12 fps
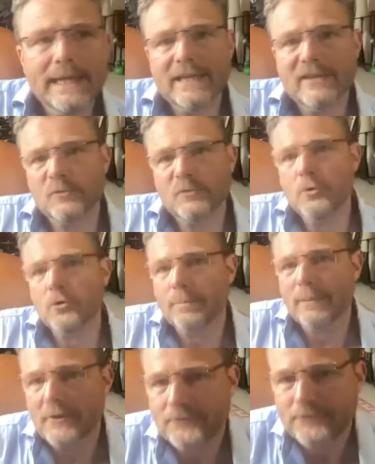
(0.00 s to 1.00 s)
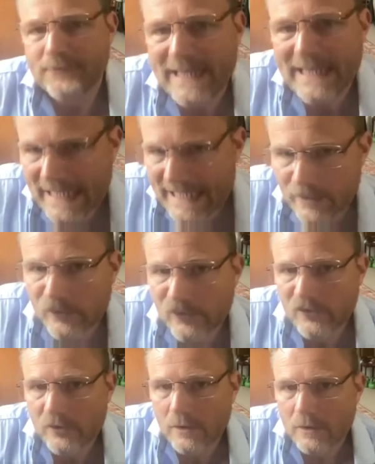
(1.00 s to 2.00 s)
it's more about
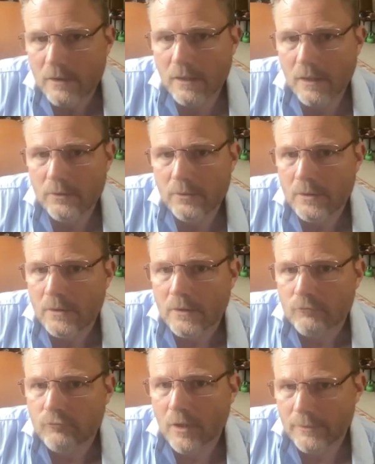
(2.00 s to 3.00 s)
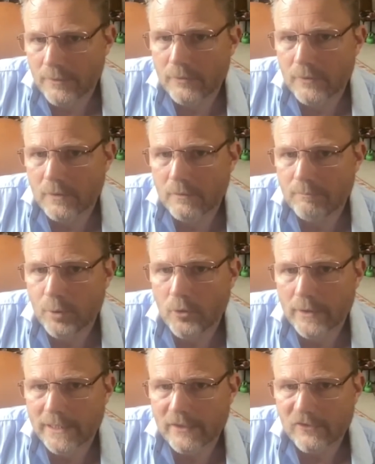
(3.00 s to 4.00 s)
feelings. You know, rather than
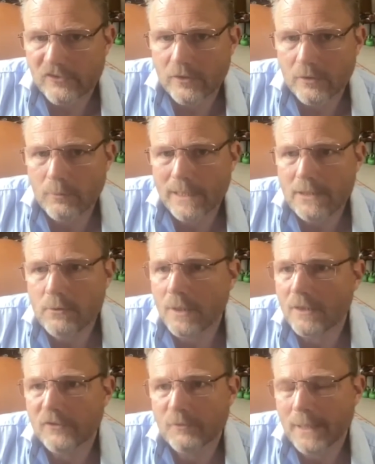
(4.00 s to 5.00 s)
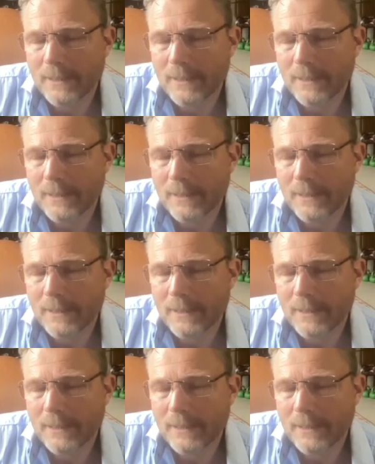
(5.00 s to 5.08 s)
points that when you ask people,